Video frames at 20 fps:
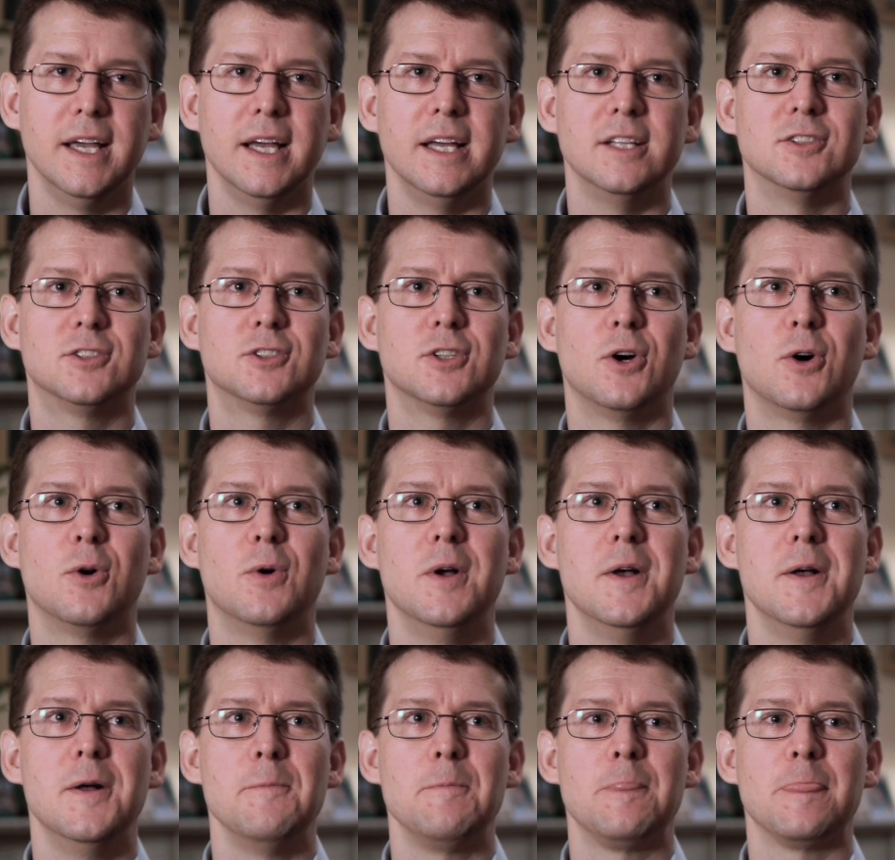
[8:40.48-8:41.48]
And so
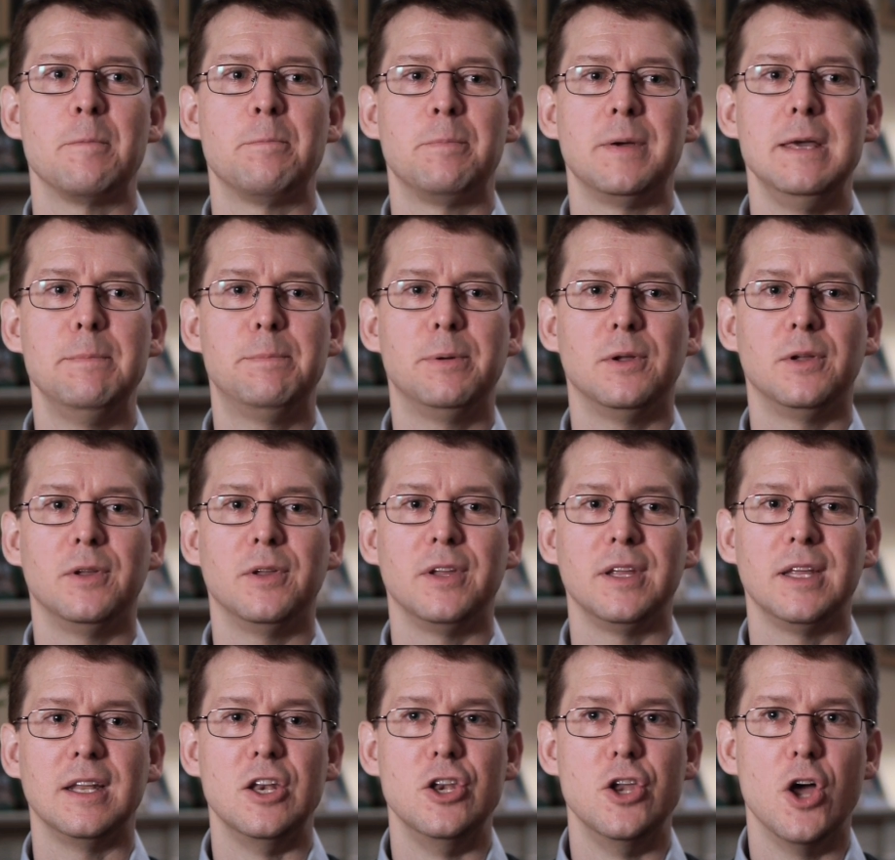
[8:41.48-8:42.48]
people
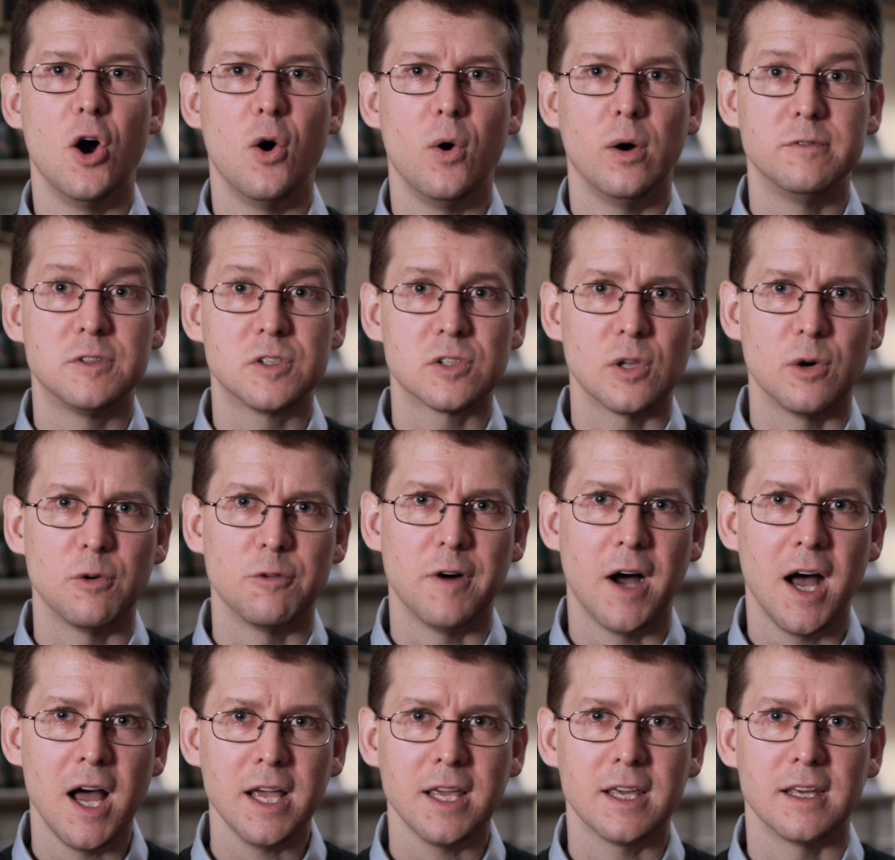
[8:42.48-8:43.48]
know of
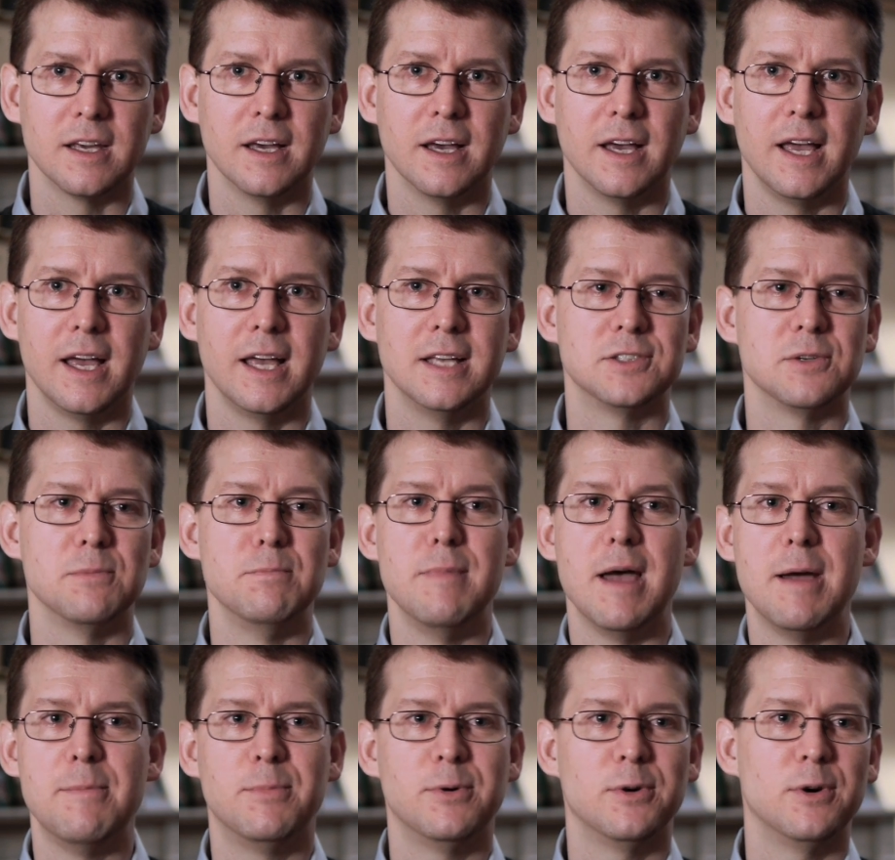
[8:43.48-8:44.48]
Slovakia as a
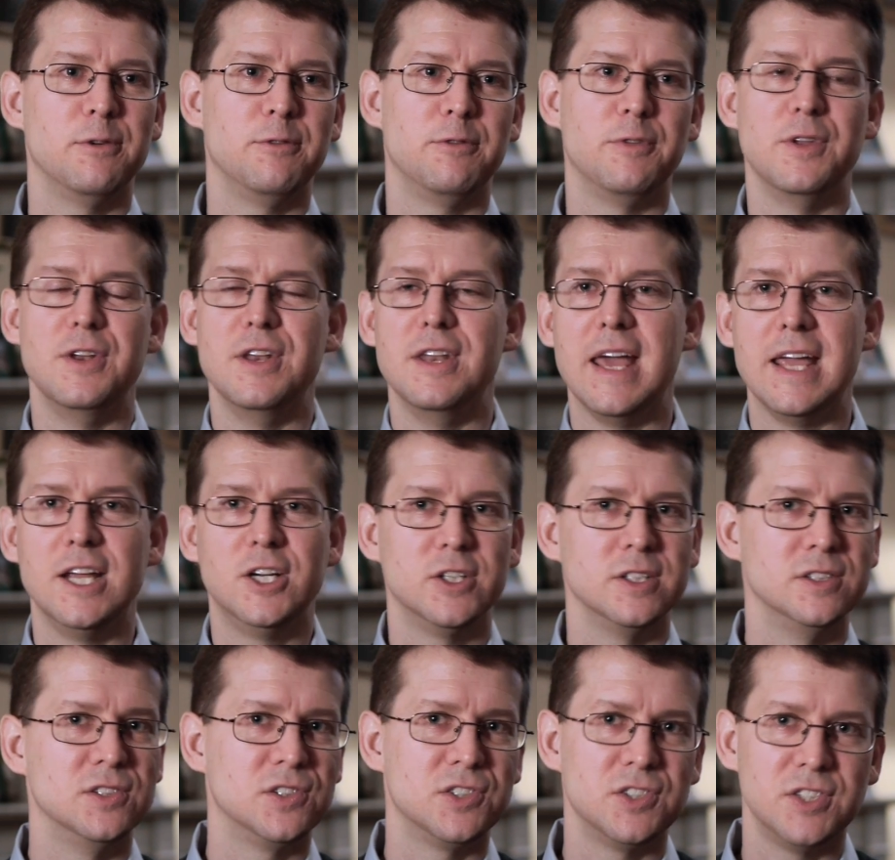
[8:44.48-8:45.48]
member of the
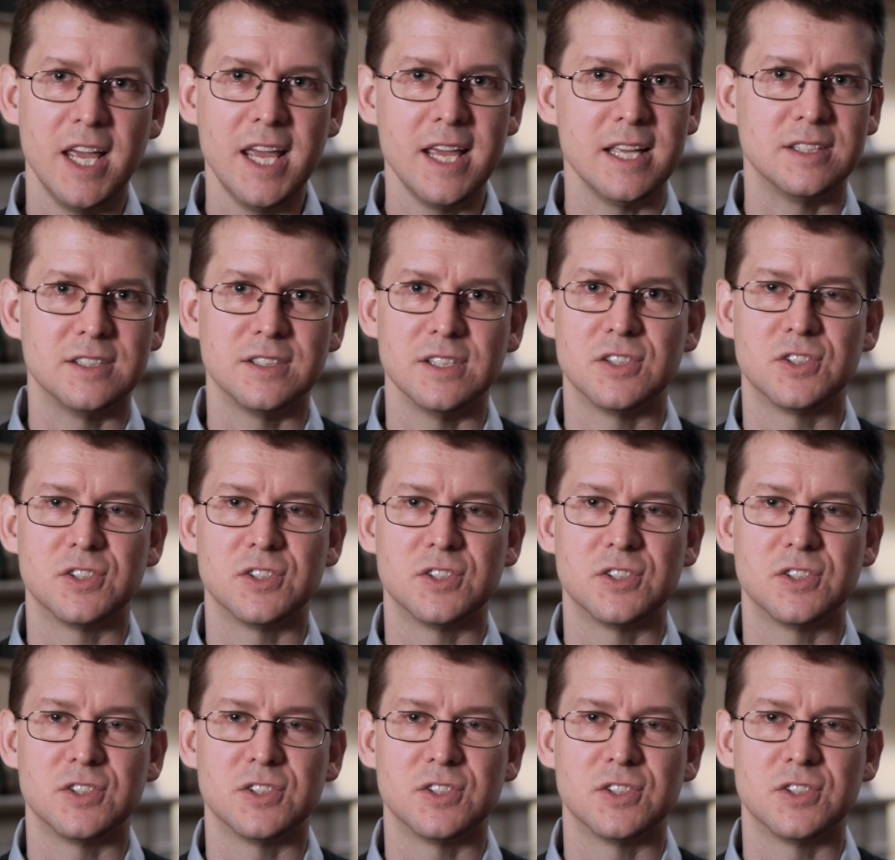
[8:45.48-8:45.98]
nation states.